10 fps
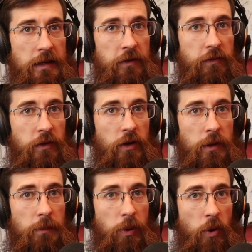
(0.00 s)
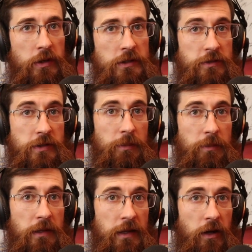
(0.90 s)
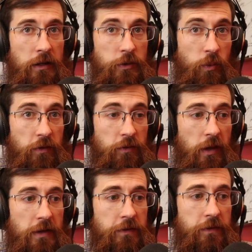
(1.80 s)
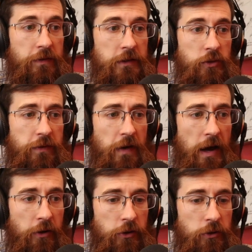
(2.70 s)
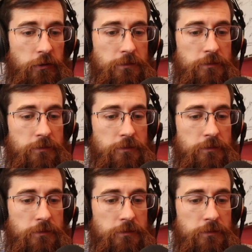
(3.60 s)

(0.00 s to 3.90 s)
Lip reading: if there are components of something like It's a Wonderful Life that you value,